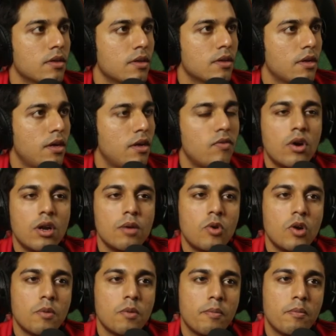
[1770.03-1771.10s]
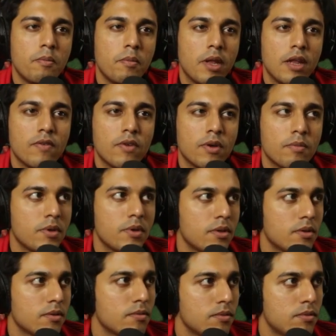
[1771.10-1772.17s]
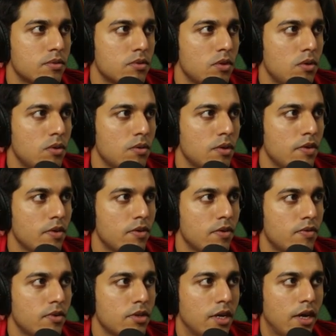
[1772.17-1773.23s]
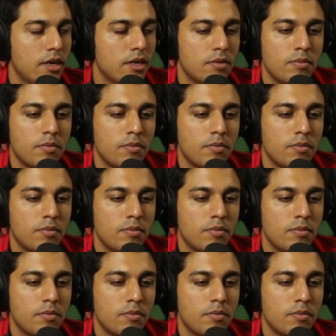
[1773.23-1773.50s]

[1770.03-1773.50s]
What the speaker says: And what about melee weapon? So even for that,